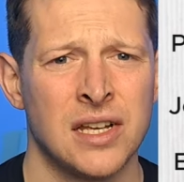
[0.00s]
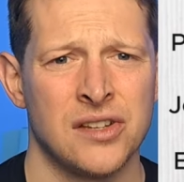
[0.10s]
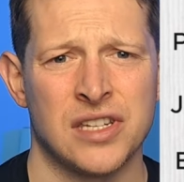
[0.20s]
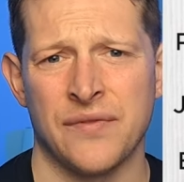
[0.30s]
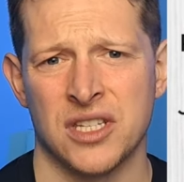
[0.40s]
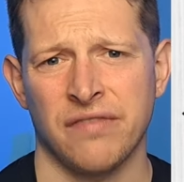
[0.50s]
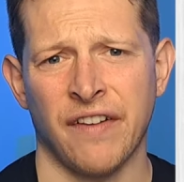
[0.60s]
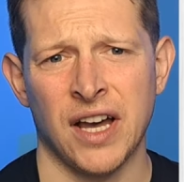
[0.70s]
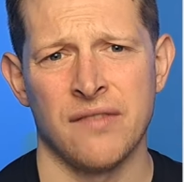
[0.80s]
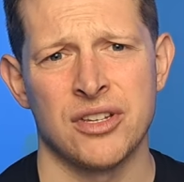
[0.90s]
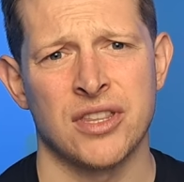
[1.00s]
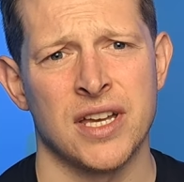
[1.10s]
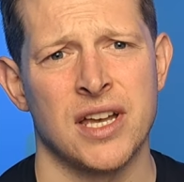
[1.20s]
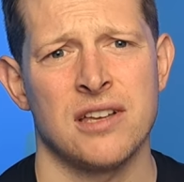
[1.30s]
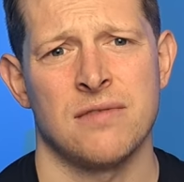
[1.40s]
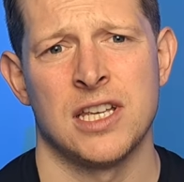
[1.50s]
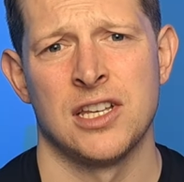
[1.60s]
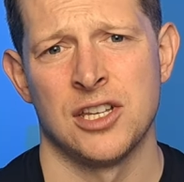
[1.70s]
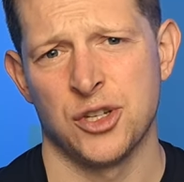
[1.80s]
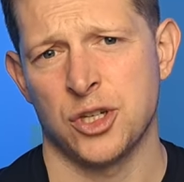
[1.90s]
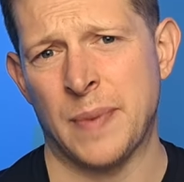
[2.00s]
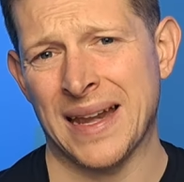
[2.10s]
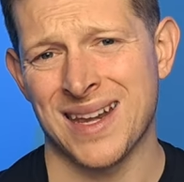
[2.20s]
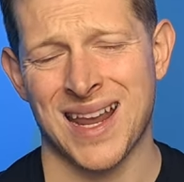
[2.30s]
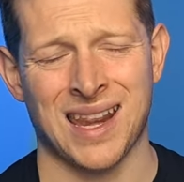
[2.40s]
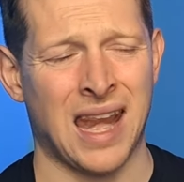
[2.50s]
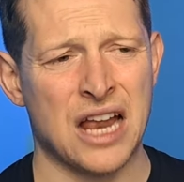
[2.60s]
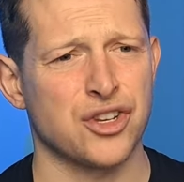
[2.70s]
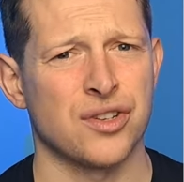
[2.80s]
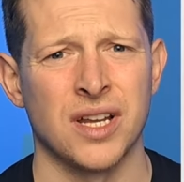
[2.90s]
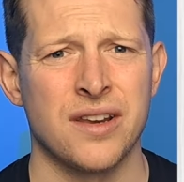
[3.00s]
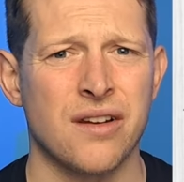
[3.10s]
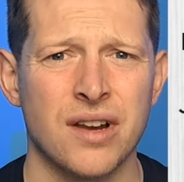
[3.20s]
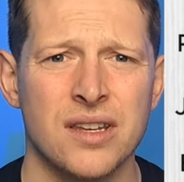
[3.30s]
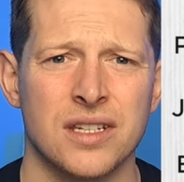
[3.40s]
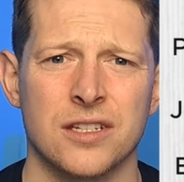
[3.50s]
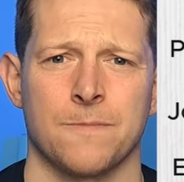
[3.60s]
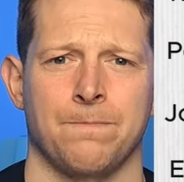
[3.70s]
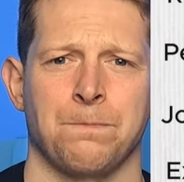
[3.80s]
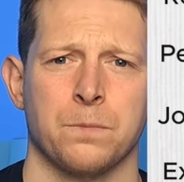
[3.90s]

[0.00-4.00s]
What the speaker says: 75, as their spending naturally decreases.